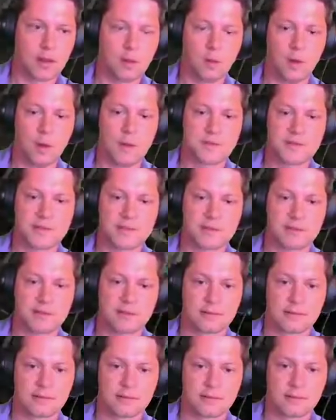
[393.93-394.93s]
Whoops.
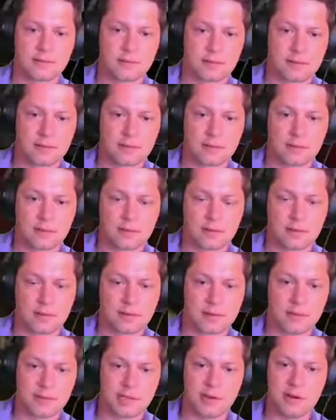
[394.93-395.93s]

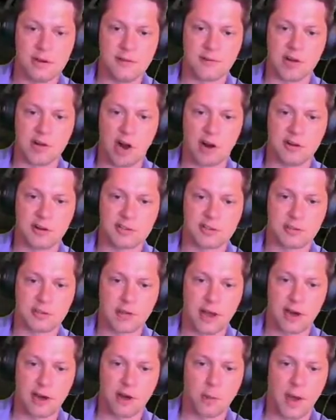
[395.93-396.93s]
Shouldn't have charged.
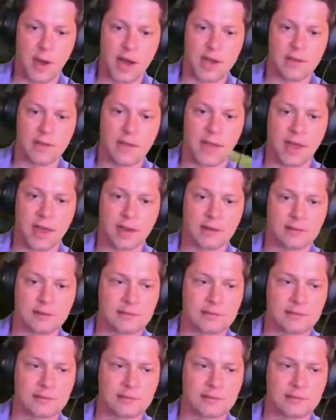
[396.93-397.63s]
I don't know why I did that.